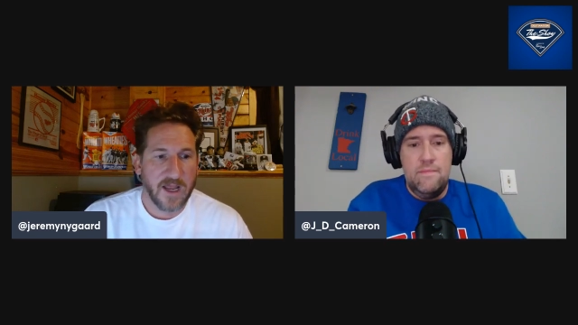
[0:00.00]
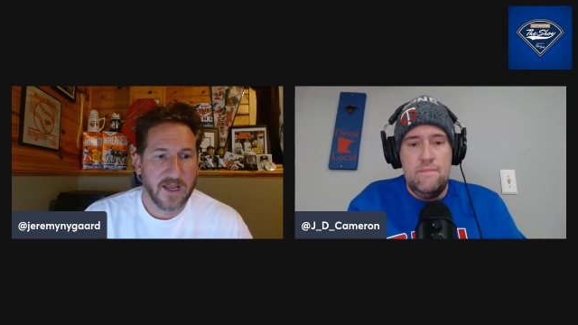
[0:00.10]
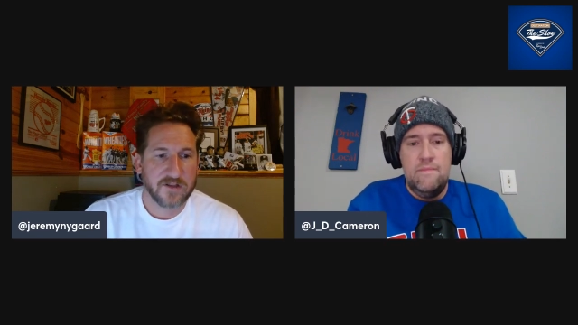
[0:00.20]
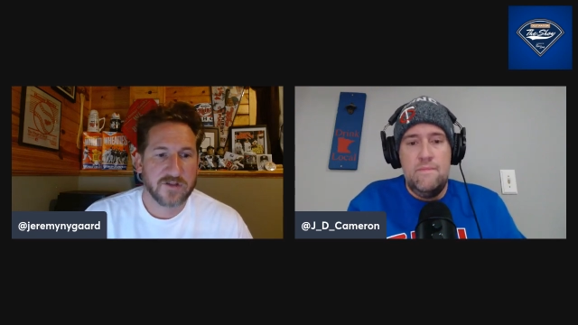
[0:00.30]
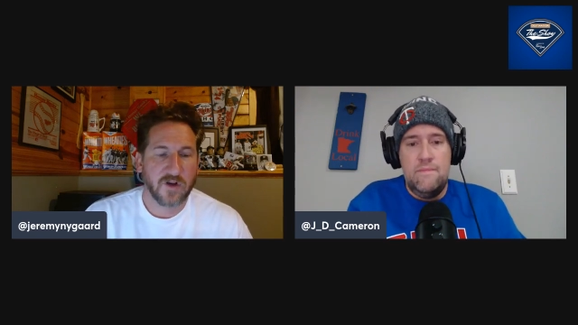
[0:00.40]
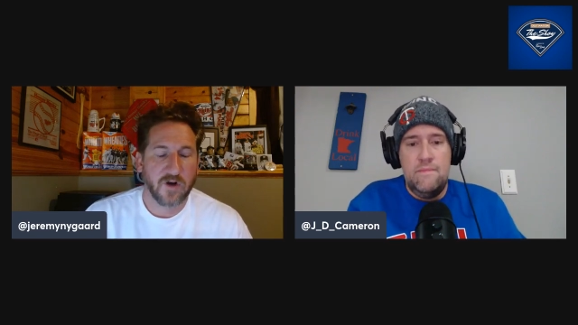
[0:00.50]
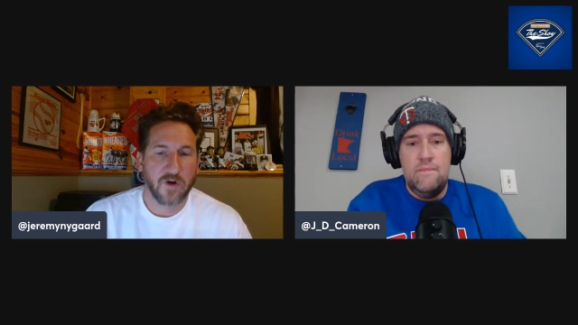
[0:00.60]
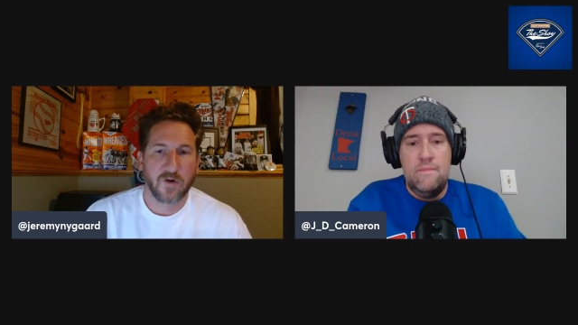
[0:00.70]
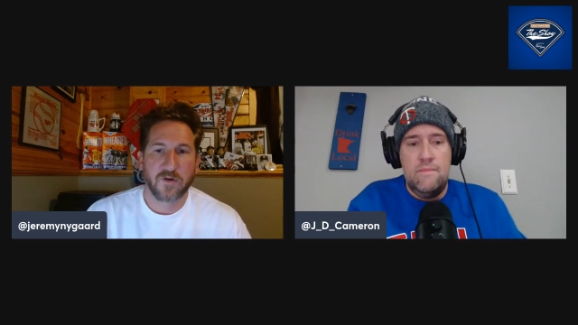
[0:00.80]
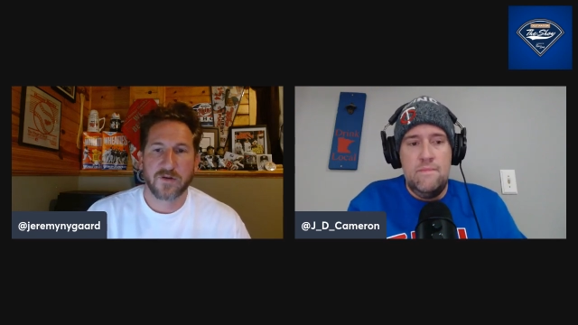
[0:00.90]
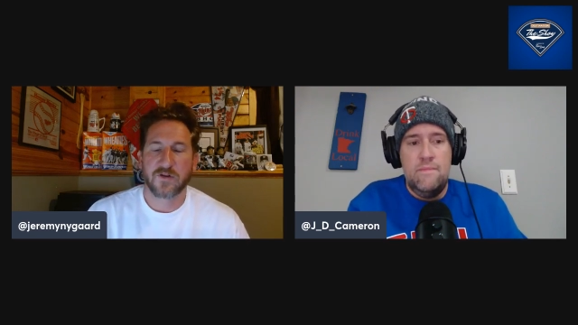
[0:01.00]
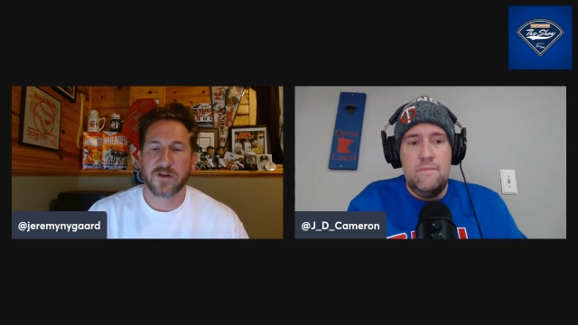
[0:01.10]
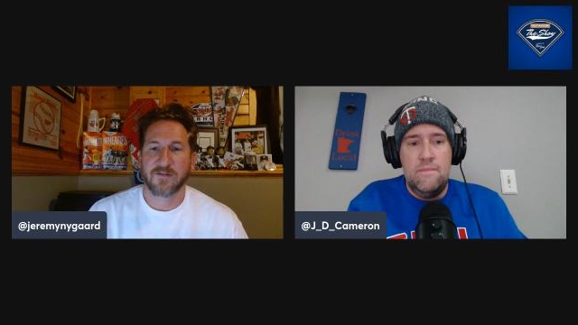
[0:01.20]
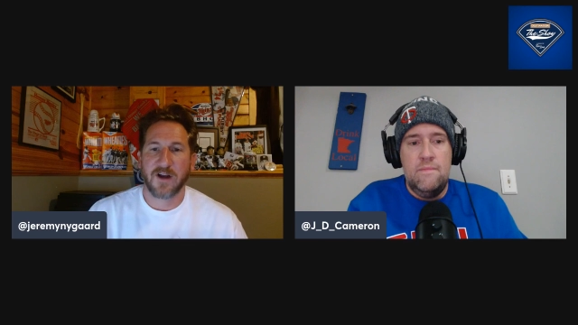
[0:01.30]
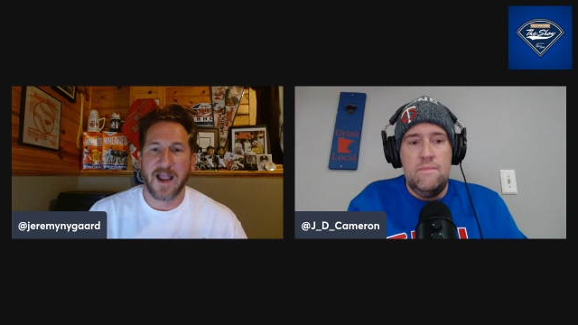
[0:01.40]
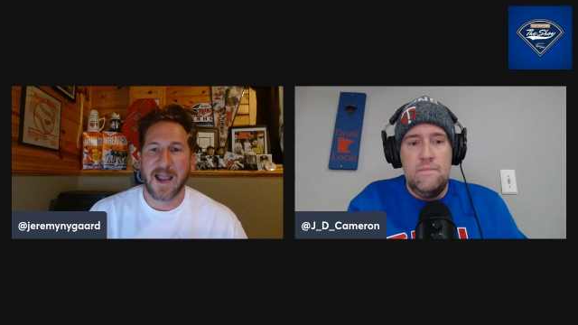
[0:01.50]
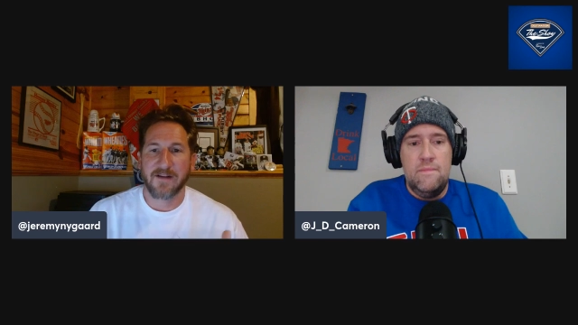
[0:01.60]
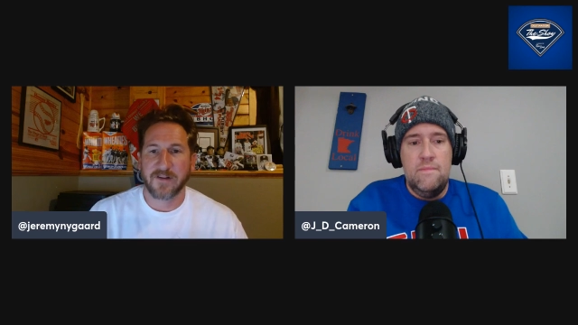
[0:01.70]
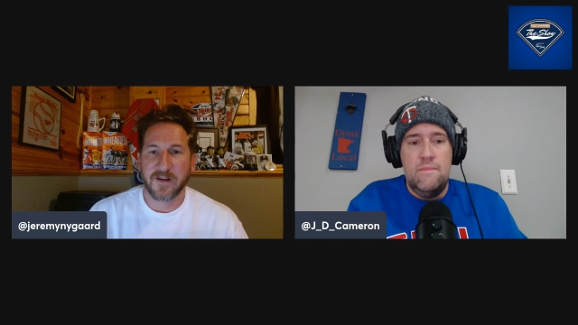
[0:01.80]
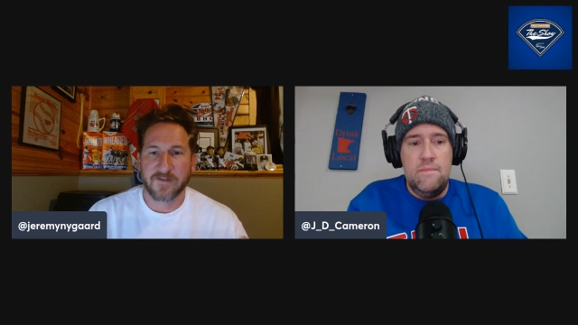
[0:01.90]
Speaker 1: And so you can never
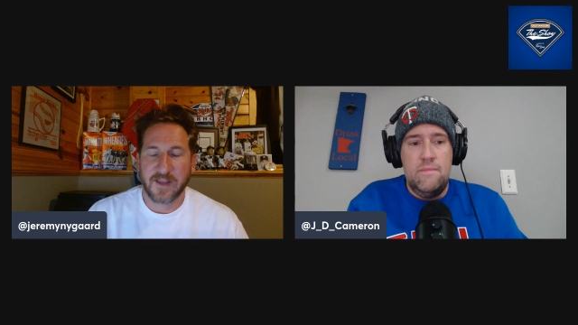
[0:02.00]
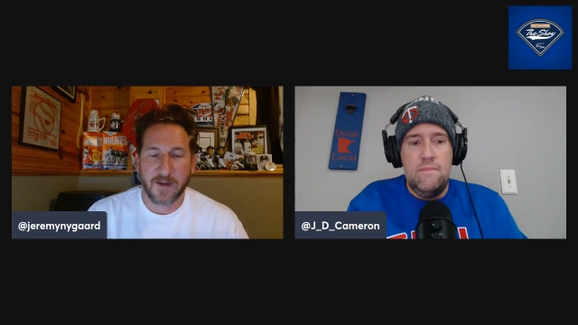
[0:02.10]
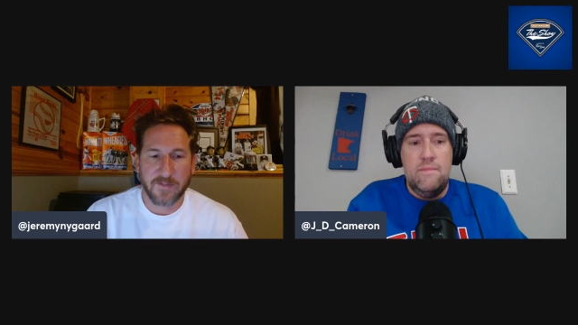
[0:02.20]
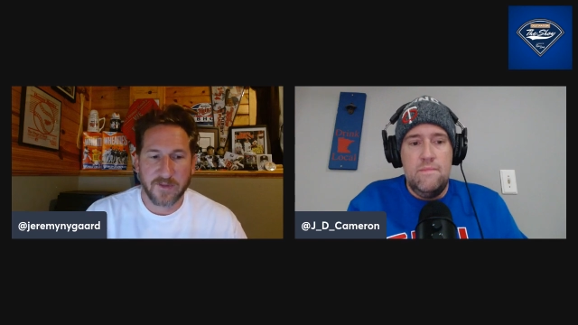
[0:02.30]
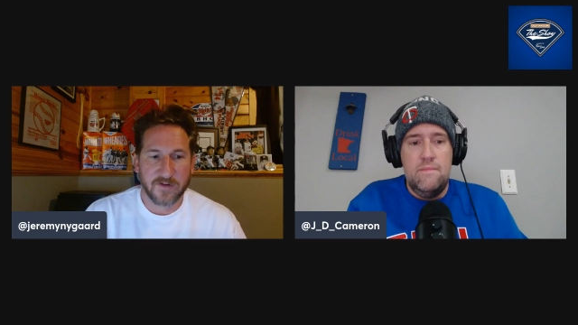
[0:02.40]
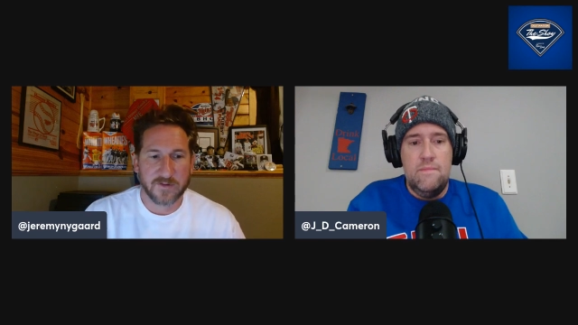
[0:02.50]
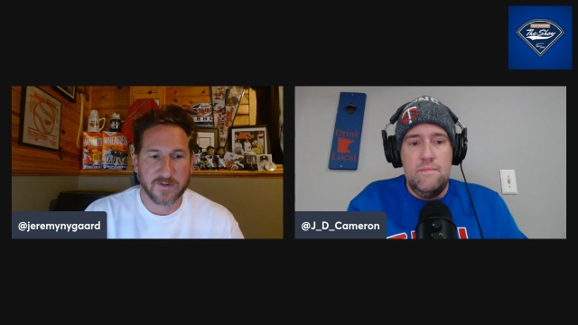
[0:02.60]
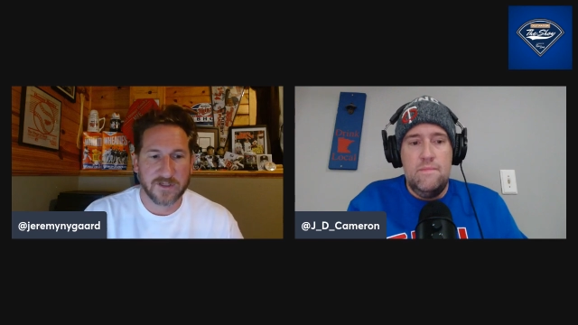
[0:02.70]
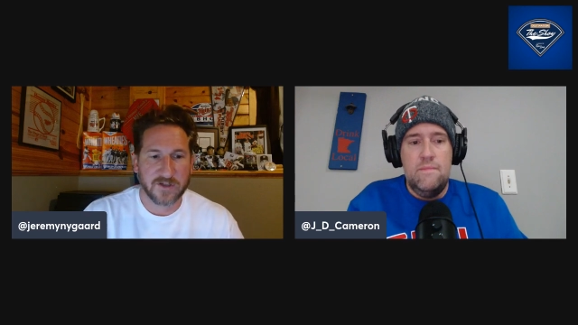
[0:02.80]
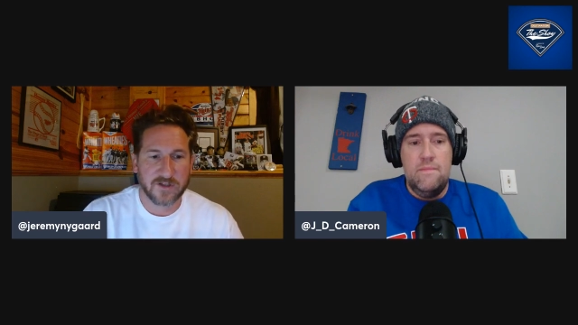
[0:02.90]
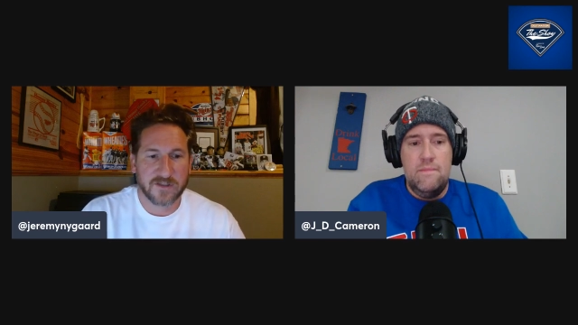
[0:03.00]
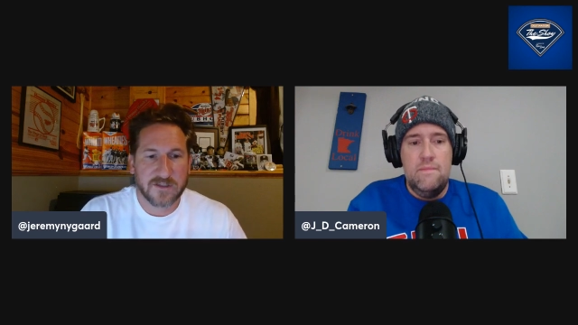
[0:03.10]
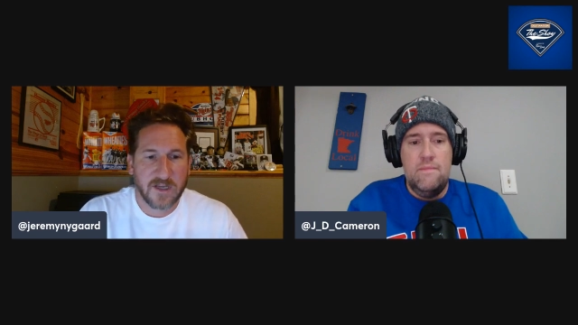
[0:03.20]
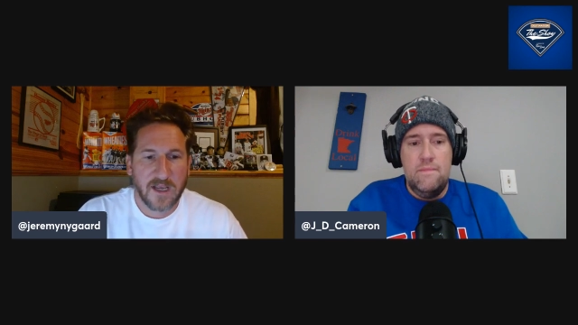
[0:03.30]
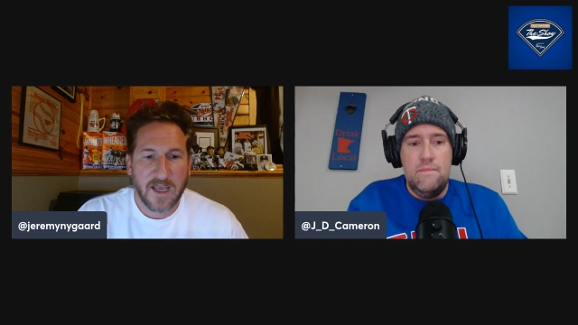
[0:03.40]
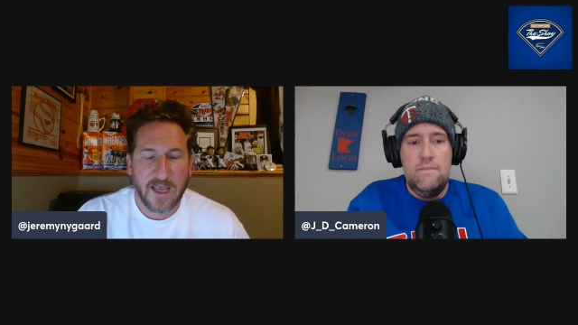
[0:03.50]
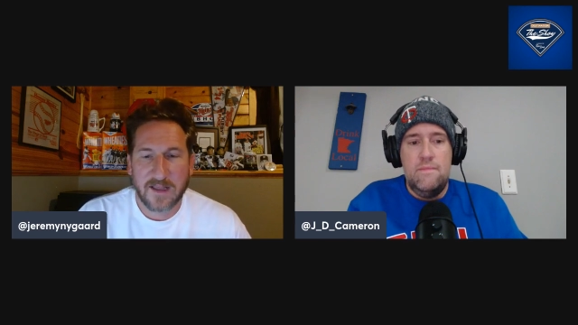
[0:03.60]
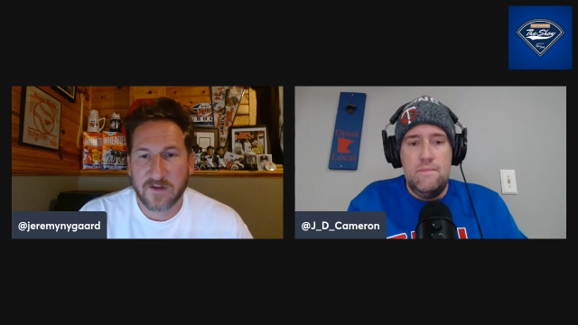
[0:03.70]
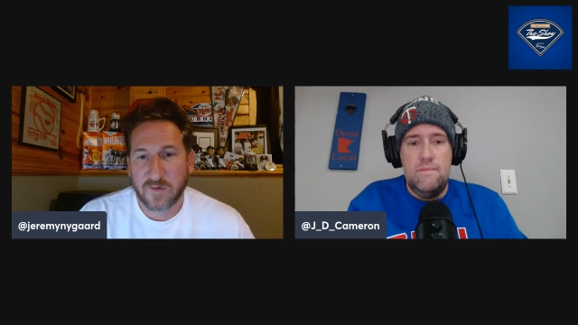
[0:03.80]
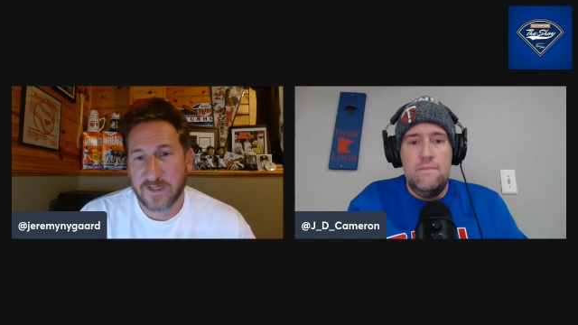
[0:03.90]
have enough depth at those positions.
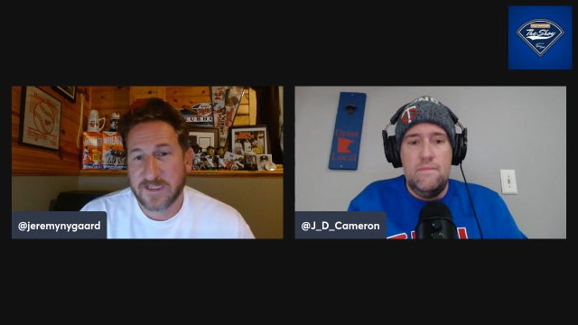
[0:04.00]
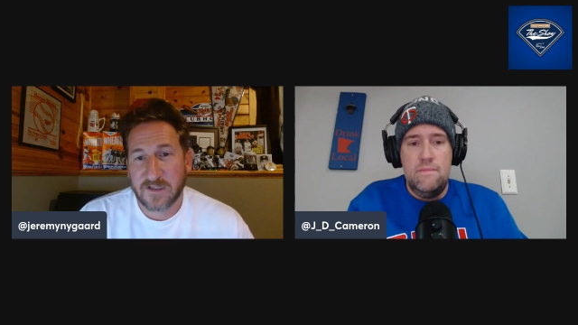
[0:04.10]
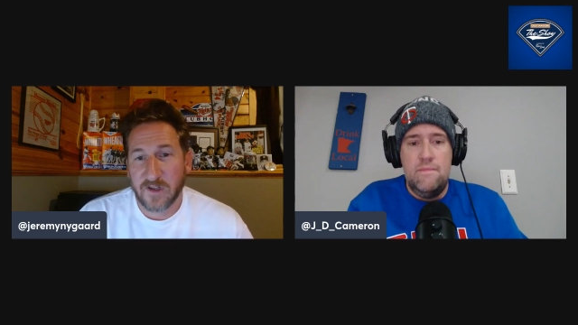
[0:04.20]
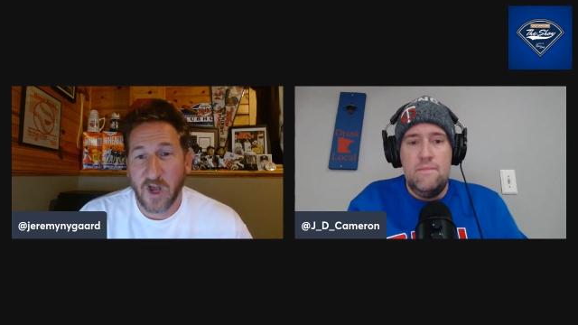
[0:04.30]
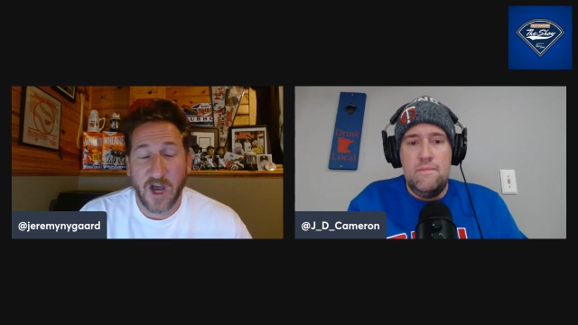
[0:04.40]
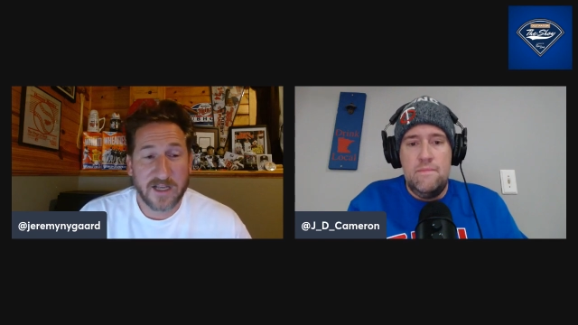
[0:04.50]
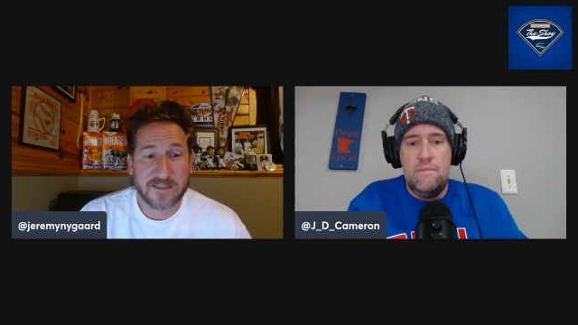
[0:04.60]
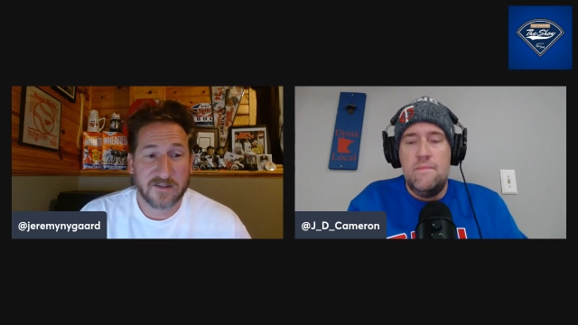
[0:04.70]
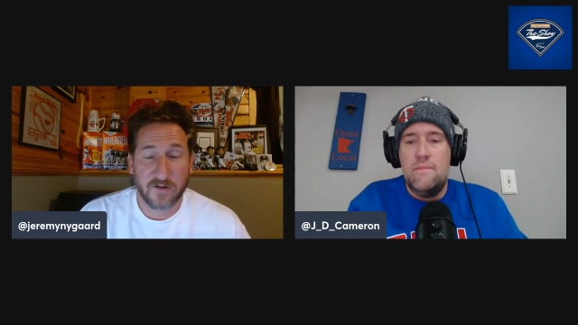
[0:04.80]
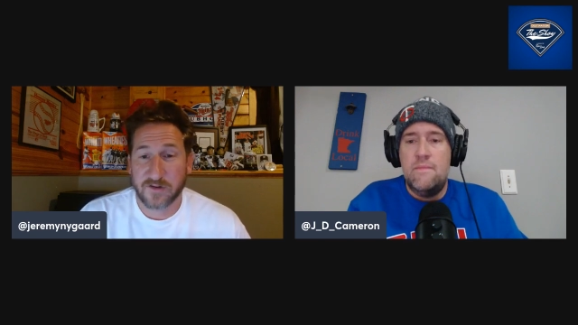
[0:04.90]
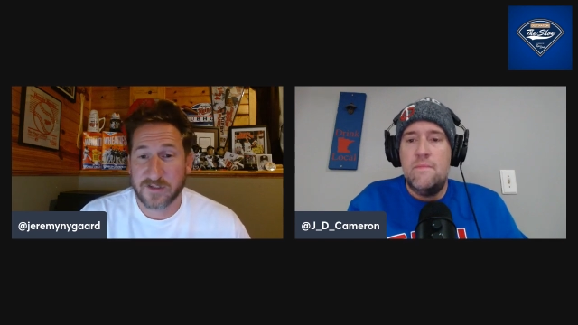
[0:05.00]
And the Twins lost, you know, their